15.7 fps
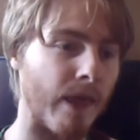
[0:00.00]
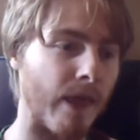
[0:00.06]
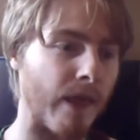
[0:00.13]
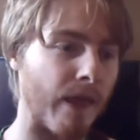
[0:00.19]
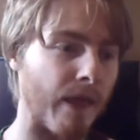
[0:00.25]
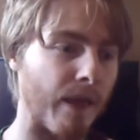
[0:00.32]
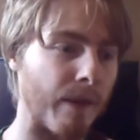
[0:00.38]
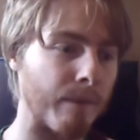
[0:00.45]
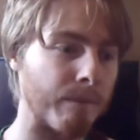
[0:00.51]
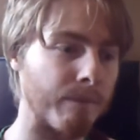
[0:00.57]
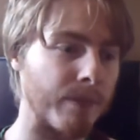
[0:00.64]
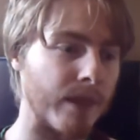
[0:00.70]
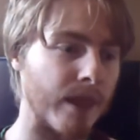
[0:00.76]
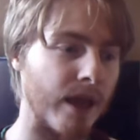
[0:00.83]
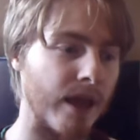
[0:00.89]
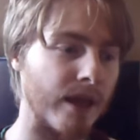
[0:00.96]
um,
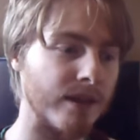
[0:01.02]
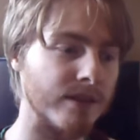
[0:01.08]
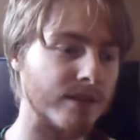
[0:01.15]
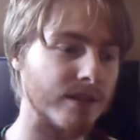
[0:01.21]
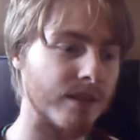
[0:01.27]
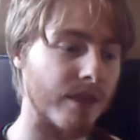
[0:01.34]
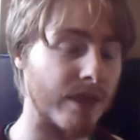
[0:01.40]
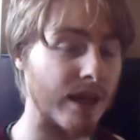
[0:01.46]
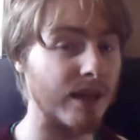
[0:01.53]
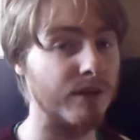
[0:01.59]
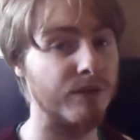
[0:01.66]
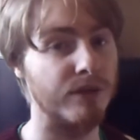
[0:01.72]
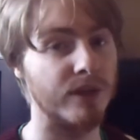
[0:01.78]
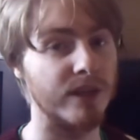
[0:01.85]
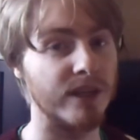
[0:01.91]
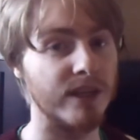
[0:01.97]
and
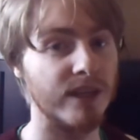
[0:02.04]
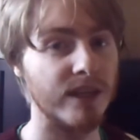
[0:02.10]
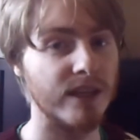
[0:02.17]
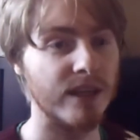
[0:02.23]
thankfully,